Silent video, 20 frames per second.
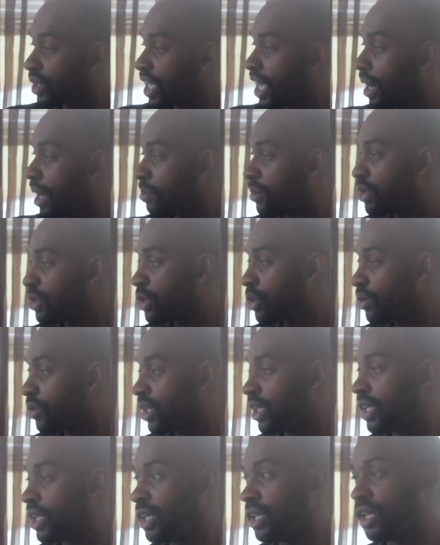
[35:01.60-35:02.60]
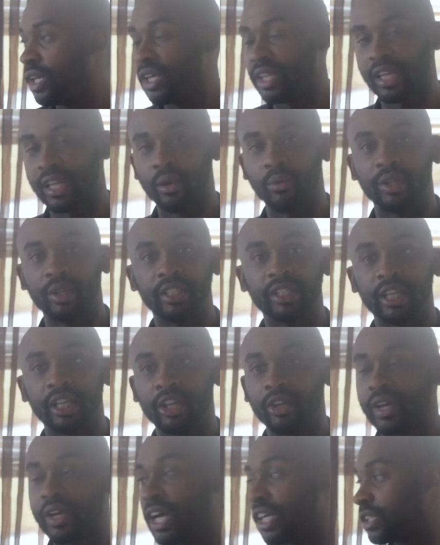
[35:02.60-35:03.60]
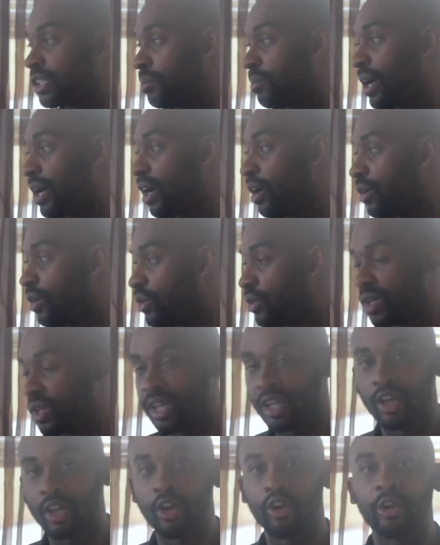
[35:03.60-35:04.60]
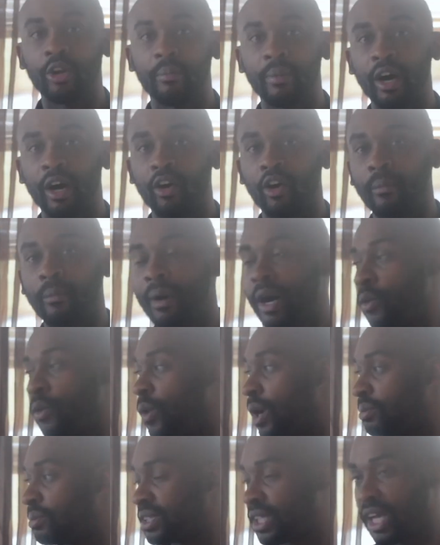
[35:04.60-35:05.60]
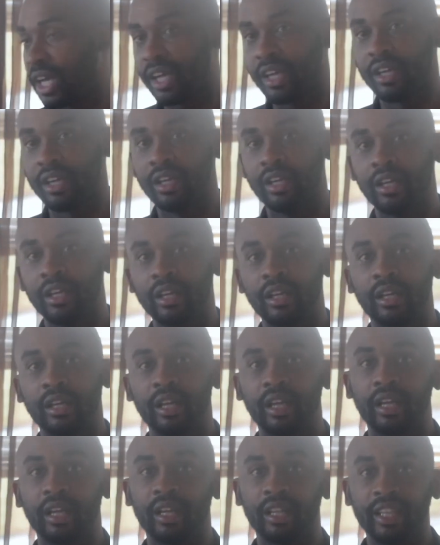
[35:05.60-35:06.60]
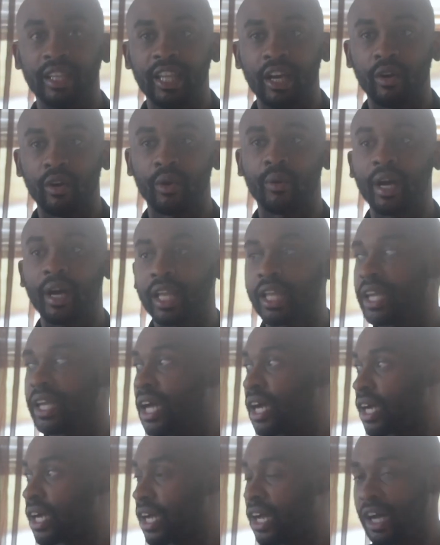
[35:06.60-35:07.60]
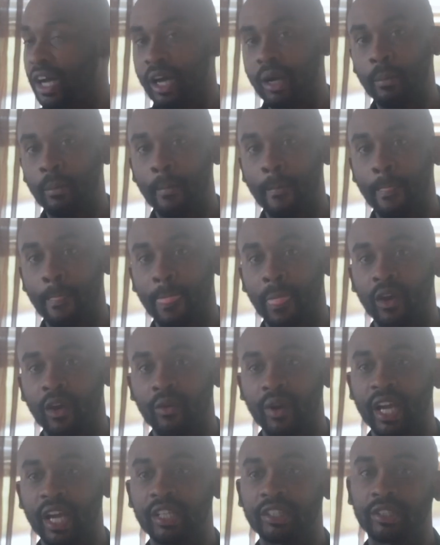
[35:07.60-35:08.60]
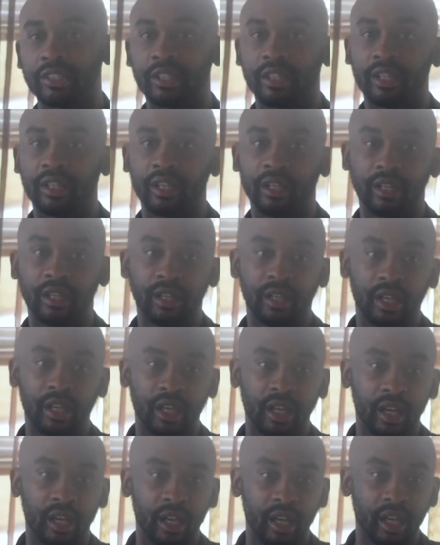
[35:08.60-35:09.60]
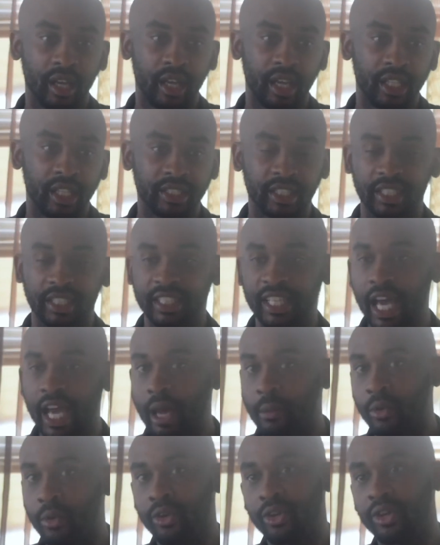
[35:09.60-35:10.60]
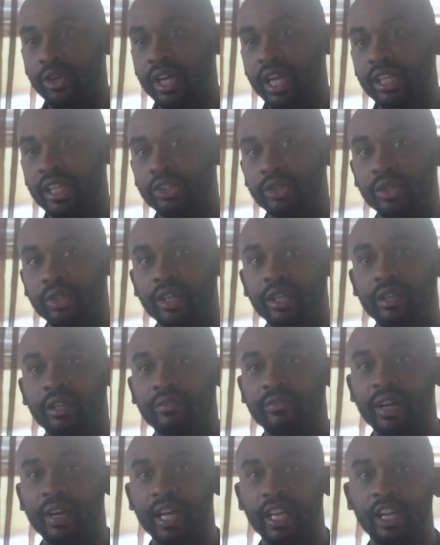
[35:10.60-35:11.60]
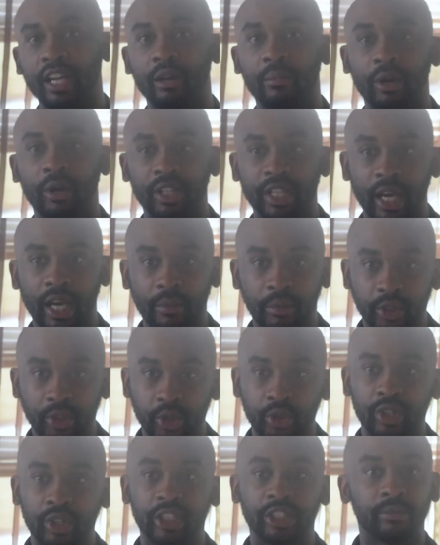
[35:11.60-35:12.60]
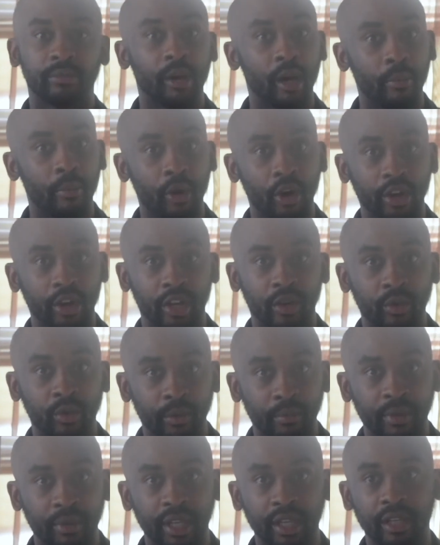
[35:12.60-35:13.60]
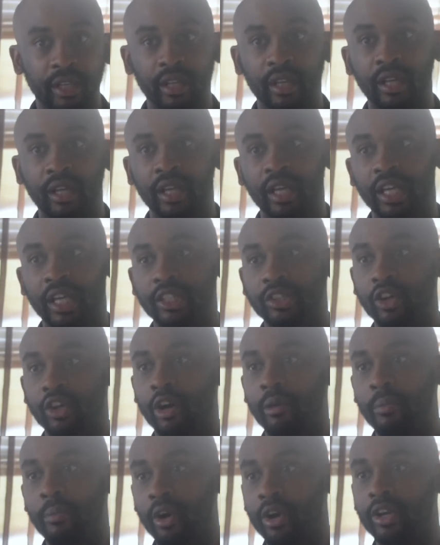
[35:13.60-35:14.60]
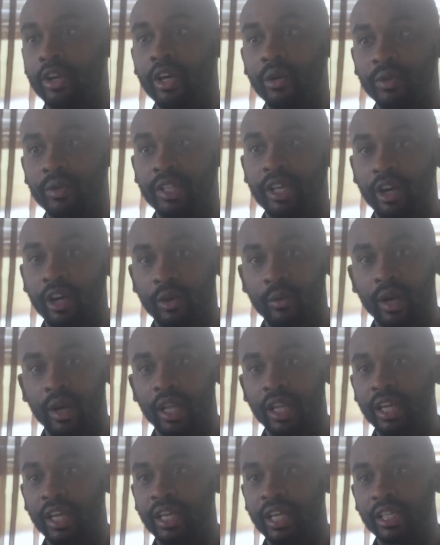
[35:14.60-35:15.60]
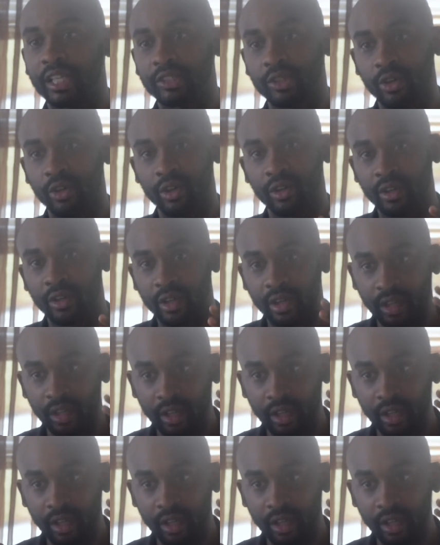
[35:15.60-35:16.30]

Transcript: the opportunity I want to tell you guys about, you can learn about on my website, derrickwali.com. All right, it's a tab on there that you can find out about the opportunities about partnering with me. It's called Partner Up with Derrick Wali, and that's on